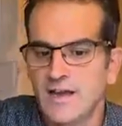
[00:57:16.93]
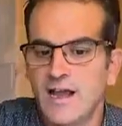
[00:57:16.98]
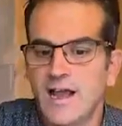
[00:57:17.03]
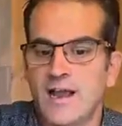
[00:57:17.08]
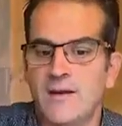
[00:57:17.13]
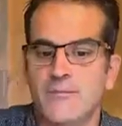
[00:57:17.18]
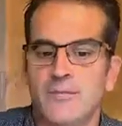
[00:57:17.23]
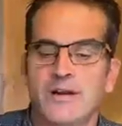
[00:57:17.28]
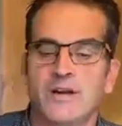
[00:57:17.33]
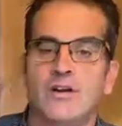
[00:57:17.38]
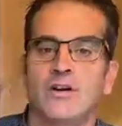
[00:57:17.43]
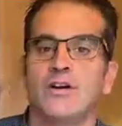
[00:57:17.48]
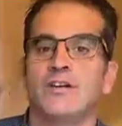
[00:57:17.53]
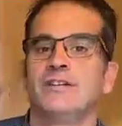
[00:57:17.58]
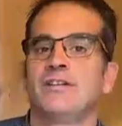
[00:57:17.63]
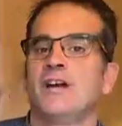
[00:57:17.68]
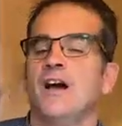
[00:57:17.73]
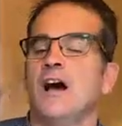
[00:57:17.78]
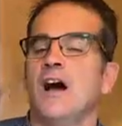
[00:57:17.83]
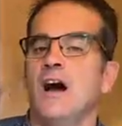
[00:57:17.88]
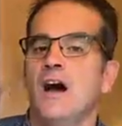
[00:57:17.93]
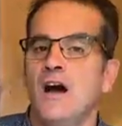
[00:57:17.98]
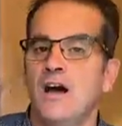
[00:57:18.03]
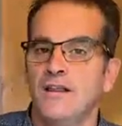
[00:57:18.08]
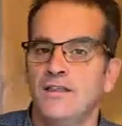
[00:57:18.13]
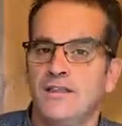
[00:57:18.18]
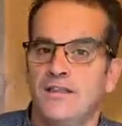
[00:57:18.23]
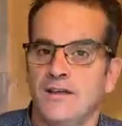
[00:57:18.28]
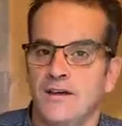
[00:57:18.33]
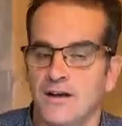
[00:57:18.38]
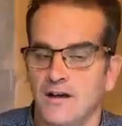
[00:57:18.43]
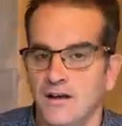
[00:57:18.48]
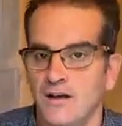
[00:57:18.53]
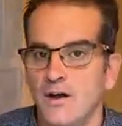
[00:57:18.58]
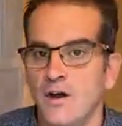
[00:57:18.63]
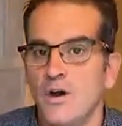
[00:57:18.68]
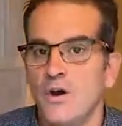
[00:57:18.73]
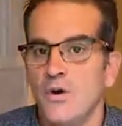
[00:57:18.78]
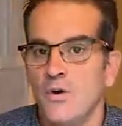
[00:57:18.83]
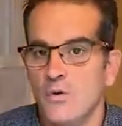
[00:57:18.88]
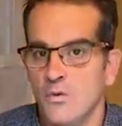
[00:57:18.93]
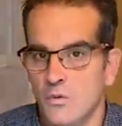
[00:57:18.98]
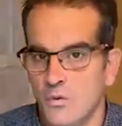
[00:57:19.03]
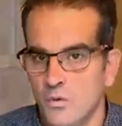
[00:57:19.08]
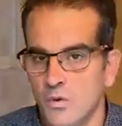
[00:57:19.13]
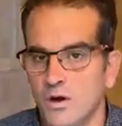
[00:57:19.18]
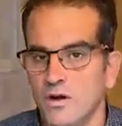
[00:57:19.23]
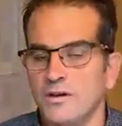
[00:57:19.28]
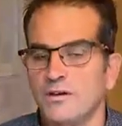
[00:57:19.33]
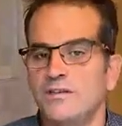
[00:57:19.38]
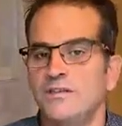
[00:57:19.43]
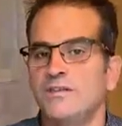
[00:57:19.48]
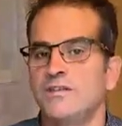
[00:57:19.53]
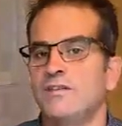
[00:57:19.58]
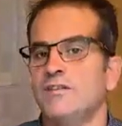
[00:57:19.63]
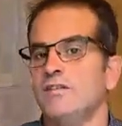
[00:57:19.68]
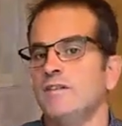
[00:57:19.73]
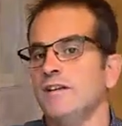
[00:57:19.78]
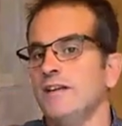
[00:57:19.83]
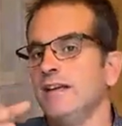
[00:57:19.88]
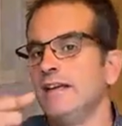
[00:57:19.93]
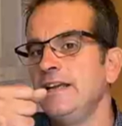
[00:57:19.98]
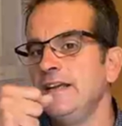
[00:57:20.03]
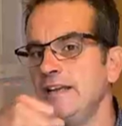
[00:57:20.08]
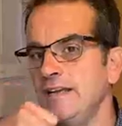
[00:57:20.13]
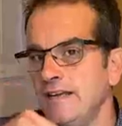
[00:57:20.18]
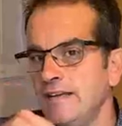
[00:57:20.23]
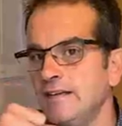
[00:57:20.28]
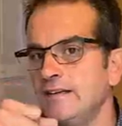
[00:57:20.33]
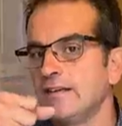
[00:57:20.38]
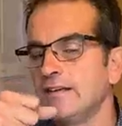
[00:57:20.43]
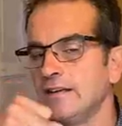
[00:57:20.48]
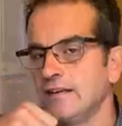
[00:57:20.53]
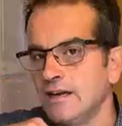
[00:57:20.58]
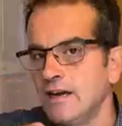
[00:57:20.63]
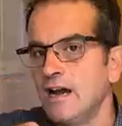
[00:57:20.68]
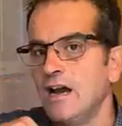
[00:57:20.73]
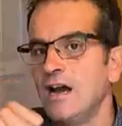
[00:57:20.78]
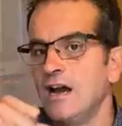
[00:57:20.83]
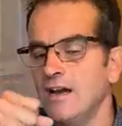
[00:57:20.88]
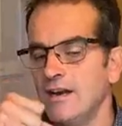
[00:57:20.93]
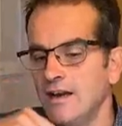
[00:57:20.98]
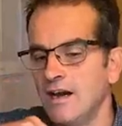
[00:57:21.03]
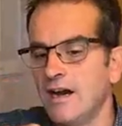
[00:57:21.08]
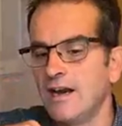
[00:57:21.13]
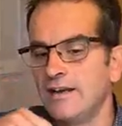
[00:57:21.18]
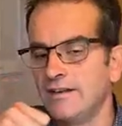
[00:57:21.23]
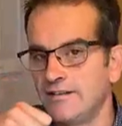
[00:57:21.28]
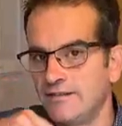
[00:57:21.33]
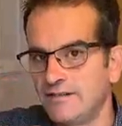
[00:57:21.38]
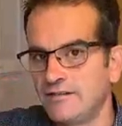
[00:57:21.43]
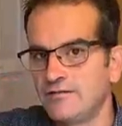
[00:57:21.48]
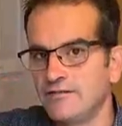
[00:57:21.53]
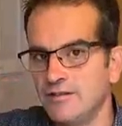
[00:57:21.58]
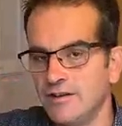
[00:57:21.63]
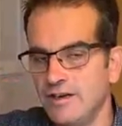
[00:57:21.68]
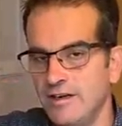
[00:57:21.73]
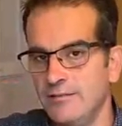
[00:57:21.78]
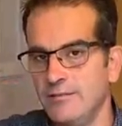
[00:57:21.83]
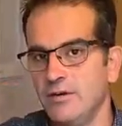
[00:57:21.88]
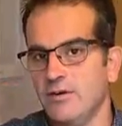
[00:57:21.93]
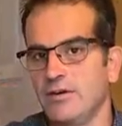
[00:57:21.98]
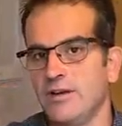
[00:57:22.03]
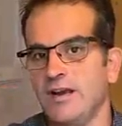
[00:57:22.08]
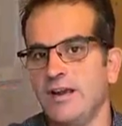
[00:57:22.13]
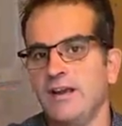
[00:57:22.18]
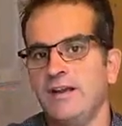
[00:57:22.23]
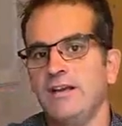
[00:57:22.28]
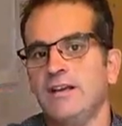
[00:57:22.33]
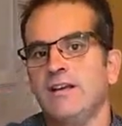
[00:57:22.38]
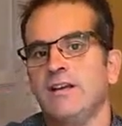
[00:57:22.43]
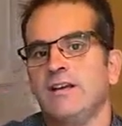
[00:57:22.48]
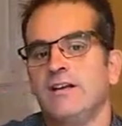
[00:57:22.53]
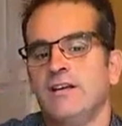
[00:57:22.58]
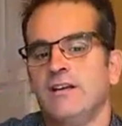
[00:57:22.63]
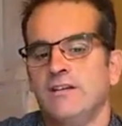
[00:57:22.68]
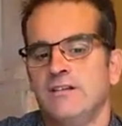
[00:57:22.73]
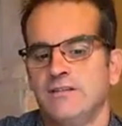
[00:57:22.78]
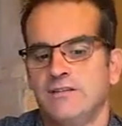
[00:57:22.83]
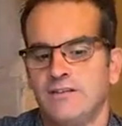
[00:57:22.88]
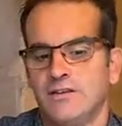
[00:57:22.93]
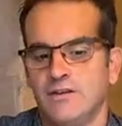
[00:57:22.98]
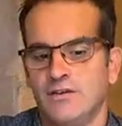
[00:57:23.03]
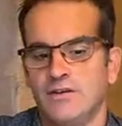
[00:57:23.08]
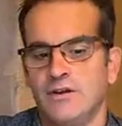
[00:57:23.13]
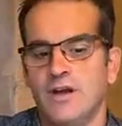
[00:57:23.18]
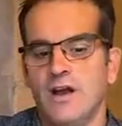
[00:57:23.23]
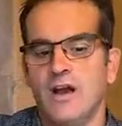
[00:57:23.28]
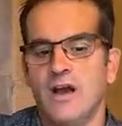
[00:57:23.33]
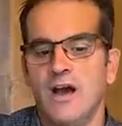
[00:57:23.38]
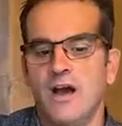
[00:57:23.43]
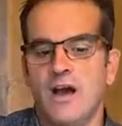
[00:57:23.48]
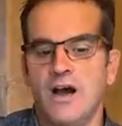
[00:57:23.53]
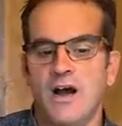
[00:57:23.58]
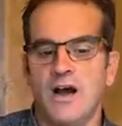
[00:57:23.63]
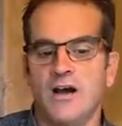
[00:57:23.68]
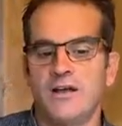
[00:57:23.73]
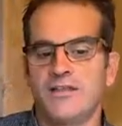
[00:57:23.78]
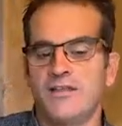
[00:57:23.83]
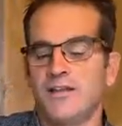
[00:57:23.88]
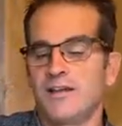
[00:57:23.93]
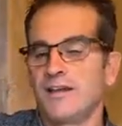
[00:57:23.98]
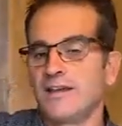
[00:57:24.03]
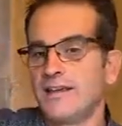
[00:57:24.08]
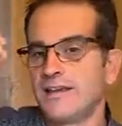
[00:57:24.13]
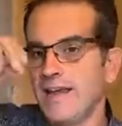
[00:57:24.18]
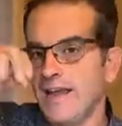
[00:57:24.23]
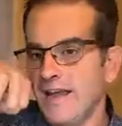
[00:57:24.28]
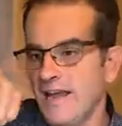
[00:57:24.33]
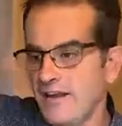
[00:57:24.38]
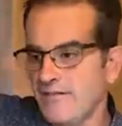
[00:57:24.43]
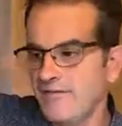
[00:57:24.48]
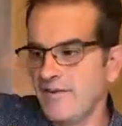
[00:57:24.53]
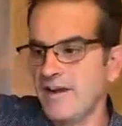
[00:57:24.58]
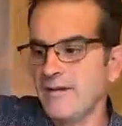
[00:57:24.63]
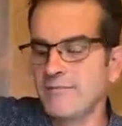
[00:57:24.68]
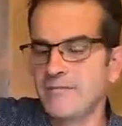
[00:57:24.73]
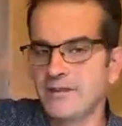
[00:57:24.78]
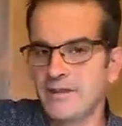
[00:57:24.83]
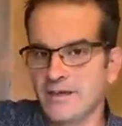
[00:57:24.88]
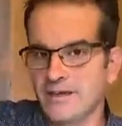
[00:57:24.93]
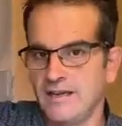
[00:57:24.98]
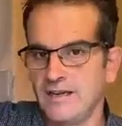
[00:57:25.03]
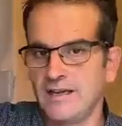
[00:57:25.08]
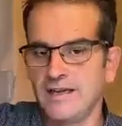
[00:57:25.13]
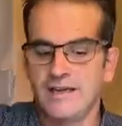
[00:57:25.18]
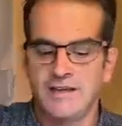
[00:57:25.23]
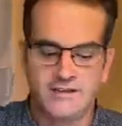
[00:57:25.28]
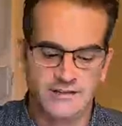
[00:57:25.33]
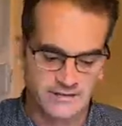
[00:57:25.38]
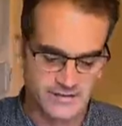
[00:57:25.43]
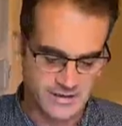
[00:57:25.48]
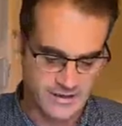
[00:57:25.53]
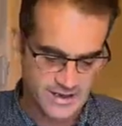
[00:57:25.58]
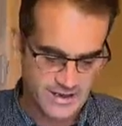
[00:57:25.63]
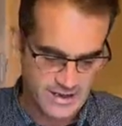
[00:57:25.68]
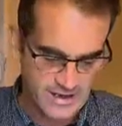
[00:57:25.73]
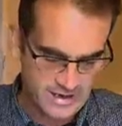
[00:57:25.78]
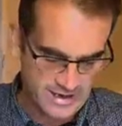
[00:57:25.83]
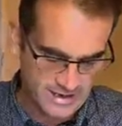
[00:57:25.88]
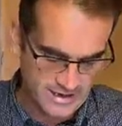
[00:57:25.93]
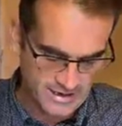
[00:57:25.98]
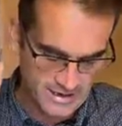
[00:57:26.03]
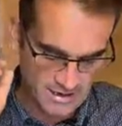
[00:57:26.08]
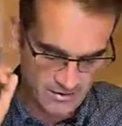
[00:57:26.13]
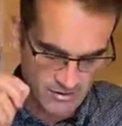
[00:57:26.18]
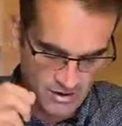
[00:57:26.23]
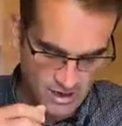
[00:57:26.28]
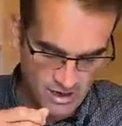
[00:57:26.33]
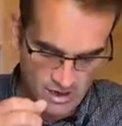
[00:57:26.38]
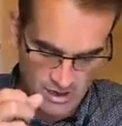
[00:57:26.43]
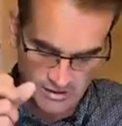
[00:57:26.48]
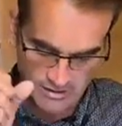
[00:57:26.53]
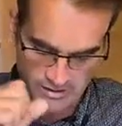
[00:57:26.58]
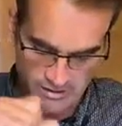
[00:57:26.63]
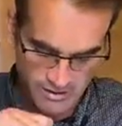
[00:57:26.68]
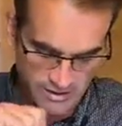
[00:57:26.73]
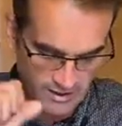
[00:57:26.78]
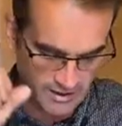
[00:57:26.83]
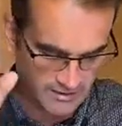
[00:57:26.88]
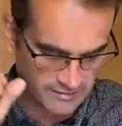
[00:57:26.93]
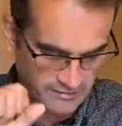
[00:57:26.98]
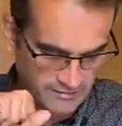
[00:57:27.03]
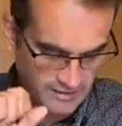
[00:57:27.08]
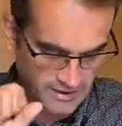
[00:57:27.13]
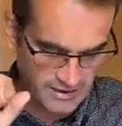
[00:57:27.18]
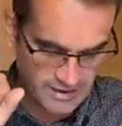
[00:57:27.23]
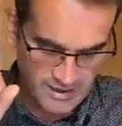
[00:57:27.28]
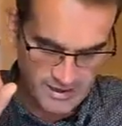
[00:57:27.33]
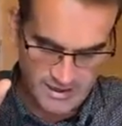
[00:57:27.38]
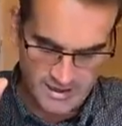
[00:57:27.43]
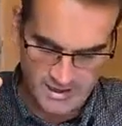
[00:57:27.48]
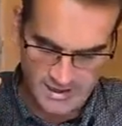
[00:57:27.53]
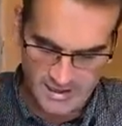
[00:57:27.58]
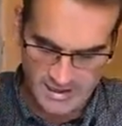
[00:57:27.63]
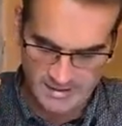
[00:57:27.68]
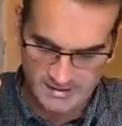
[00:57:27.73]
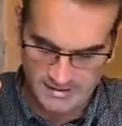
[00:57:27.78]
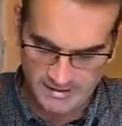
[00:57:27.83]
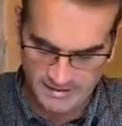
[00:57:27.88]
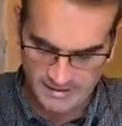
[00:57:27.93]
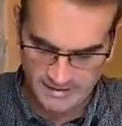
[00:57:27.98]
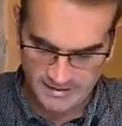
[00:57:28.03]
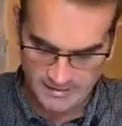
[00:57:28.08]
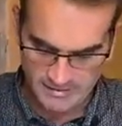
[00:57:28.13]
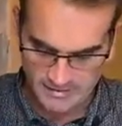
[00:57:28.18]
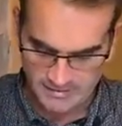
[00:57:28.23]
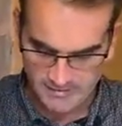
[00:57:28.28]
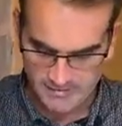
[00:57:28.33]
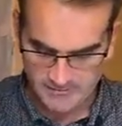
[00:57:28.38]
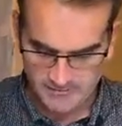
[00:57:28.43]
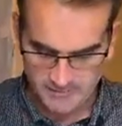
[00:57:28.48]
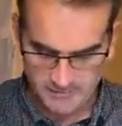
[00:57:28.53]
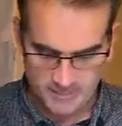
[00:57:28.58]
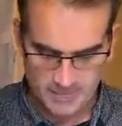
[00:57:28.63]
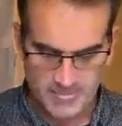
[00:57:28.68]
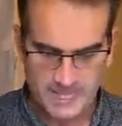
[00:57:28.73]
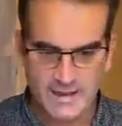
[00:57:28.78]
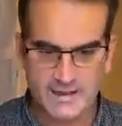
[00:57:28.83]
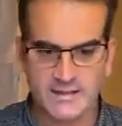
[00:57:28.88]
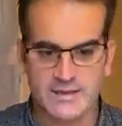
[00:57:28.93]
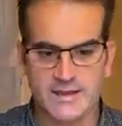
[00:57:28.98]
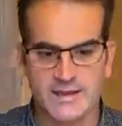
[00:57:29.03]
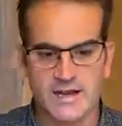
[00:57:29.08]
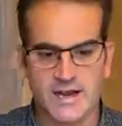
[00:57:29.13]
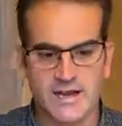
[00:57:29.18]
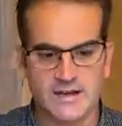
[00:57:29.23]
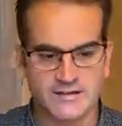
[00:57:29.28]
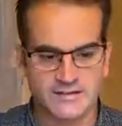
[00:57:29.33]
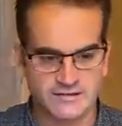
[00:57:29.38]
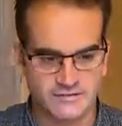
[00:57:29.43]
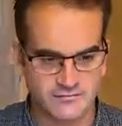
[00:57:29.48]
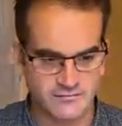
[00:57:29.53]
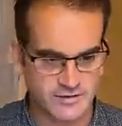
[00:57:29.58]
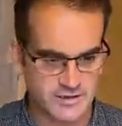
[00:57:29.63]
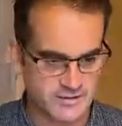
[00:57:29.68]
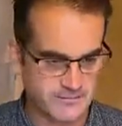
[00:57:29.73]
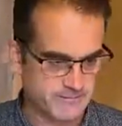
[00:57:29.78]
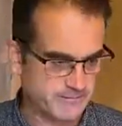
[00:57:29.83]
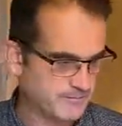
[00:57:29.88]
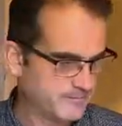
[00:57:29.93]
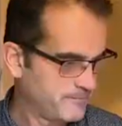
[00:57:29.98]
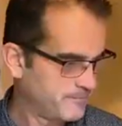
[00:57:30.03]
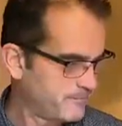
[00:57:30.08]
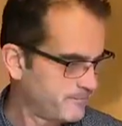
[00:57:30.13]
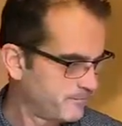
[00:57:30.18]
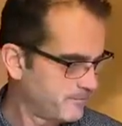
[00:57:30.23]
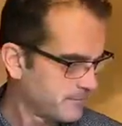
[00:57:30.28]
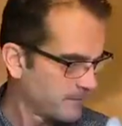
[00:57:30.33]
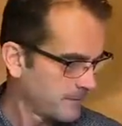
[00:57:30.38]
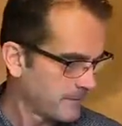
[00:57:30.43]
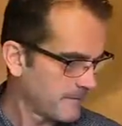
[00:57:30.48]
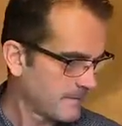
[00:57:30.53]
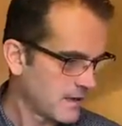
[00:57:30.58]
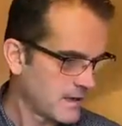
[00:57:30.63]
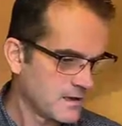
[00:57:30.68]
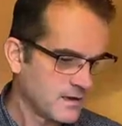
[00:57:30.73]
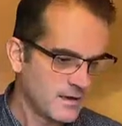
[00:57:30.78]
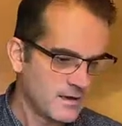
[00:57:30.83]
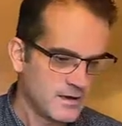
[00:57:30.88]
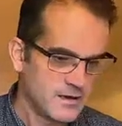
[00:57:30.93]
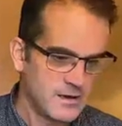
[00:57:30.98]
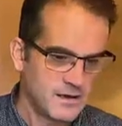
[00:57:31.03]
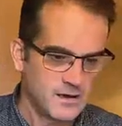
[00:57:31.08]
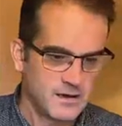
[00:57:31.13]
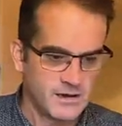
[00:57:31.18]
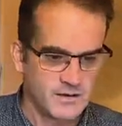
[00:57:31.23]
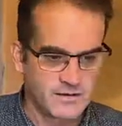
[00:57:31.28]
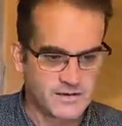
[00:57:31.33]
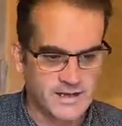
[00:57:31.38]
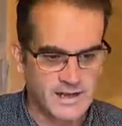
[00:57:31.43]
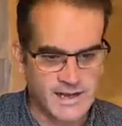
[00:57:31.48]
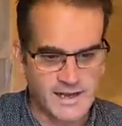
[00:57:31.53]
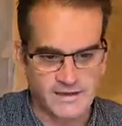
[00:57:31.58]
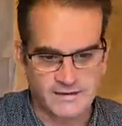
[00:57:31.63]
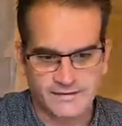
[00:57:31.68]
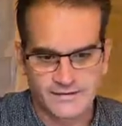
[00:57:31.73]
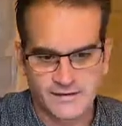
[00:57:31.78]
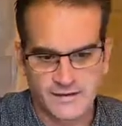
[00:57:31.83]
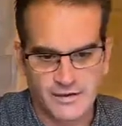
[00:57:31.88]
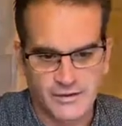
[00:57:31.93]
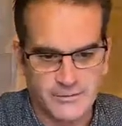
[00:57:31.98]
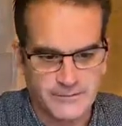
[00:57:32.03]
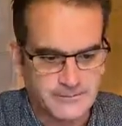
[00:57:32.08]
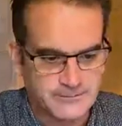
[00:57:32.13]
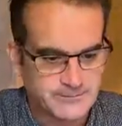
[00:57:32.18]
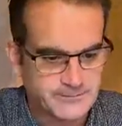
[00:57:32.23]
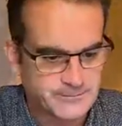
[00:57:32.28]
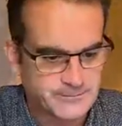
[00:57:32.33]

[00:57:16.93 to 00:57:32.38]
And because Arthur wants to eat an ice cream, okay? So Arthur gave him the keys, and now Arthur is eating the ice cream. Okay, so